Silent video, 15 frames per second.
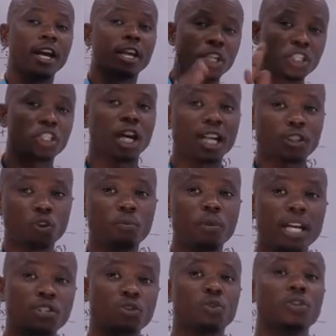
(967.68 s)
each atom
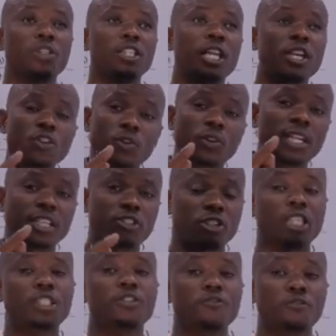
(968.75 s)
has got the nuclear
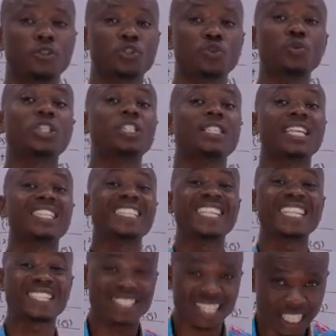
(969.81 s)
attractive force, which is at
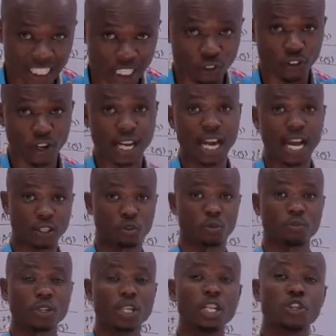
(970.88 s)
the center of an
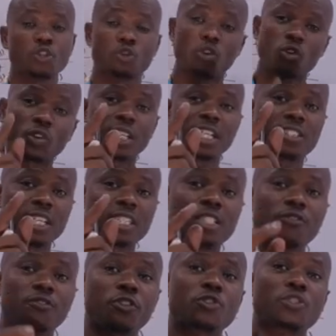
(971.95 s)
atom. So nuclear
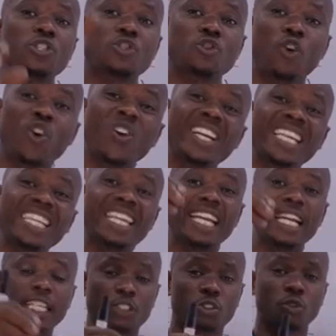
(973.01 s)
attractive force is holding the
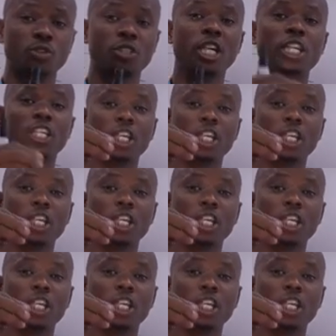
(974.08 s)
electron